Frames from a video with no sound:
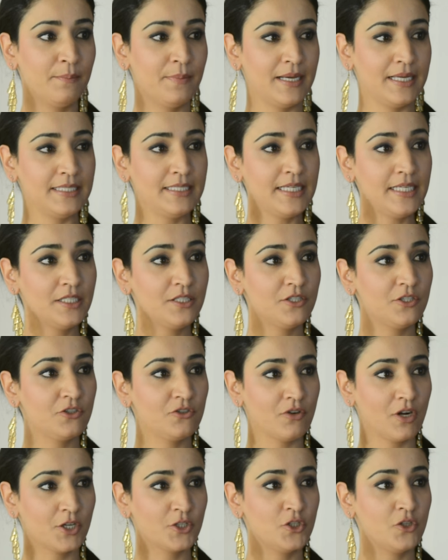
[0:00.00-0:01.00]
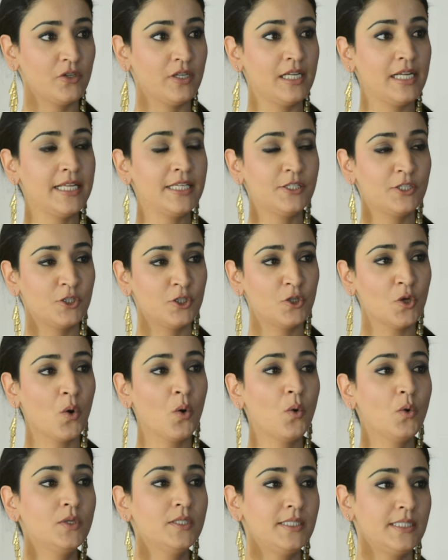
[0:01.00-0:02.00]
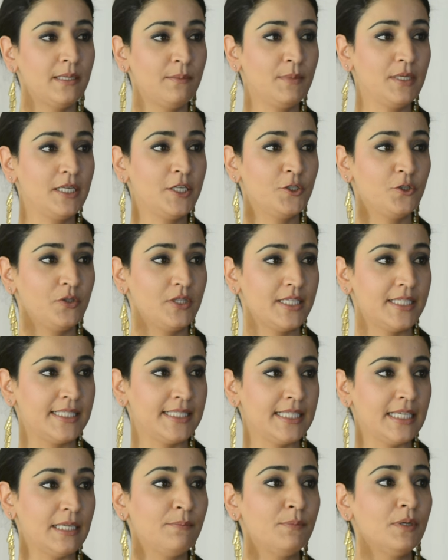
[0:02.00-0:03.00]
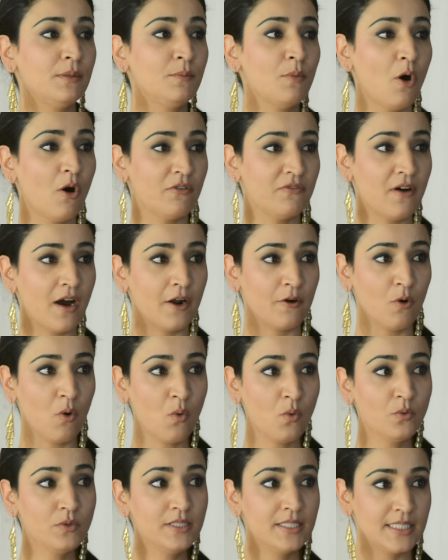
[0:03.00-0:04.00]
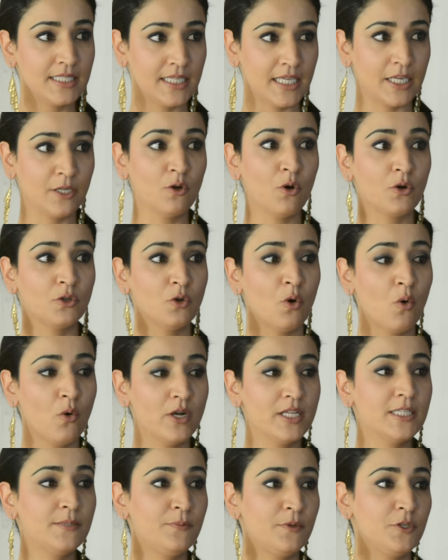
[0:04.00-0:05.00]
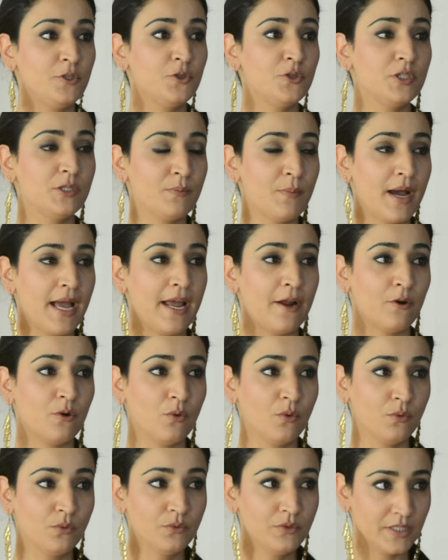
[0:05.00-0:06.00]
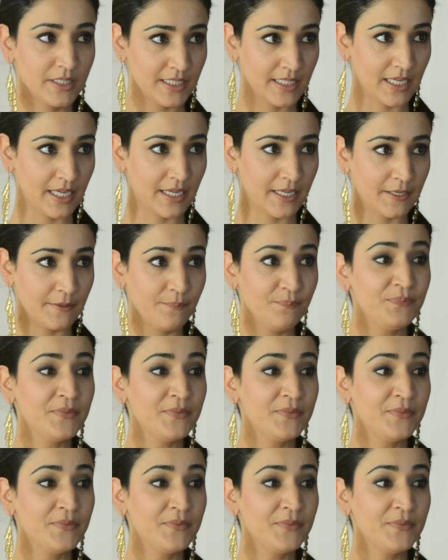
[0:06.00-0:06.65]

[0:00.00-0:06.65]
but it's structurally so similar to the sebum of our own skin or the oils produced by our own skin.